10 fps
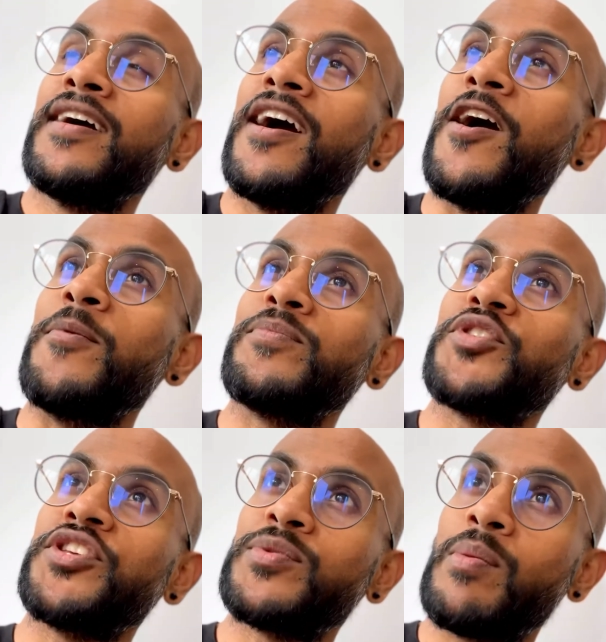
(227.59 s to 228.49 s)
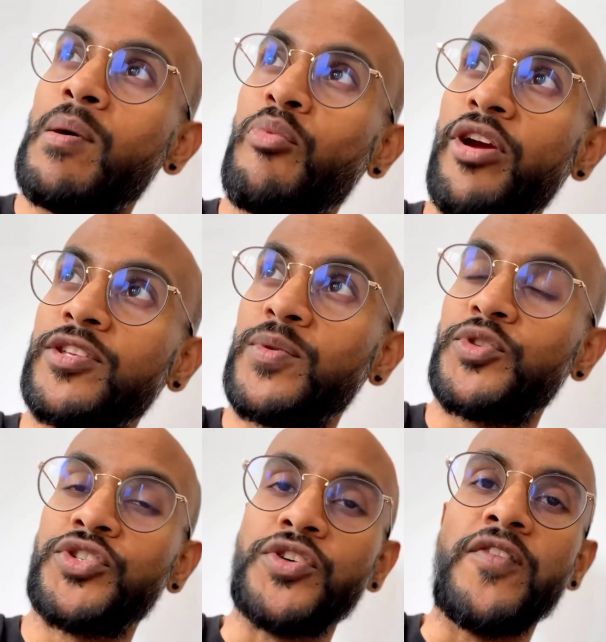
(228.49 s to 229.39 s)
So this is when my brain
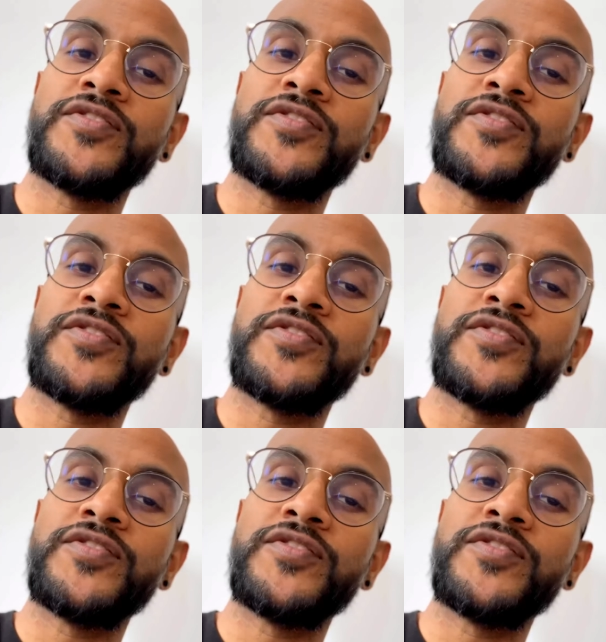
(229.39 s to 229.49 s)
switches off.